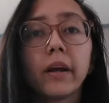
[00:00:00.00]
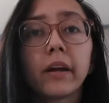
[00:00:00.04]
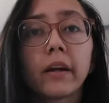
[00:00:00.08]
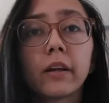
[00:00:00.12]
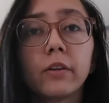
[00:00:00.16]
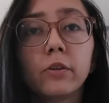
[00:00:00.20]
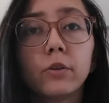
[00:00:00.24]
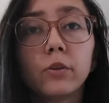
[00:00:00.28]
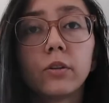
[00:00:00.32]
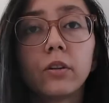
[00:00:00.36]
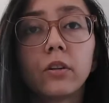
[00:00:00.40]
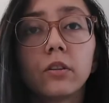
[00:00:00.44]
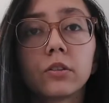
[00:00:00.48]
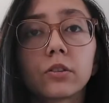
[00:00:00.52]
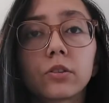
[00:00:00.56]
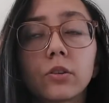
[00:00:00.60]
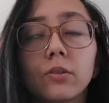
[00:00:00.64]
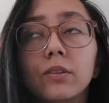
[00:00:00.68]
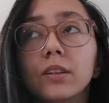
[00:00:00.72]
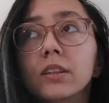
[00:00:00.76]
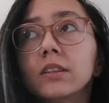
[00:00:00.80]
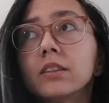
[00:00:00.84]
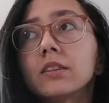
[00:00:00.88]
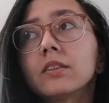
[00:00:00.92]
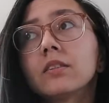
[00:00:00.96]
I can do also
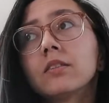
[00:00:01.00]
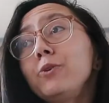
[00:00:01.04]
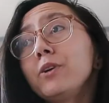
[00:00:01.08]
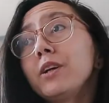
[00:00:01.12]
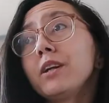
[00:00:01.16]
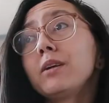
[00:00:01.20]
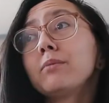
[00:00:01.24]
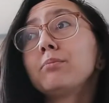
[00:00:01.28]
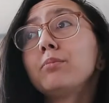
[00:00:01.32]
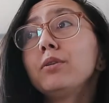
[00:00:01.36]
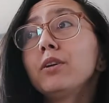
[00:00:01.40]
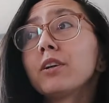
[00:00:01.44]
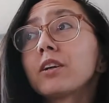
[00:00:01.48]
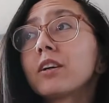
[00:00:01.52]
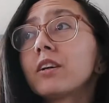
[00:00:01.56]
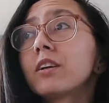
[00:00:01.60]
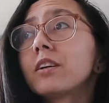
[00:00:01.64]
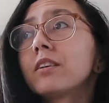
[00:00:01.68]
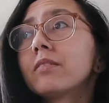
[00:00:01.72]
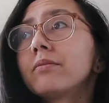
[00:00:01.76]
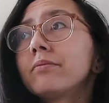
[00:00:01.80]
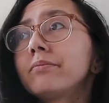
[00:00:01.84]
is read a book.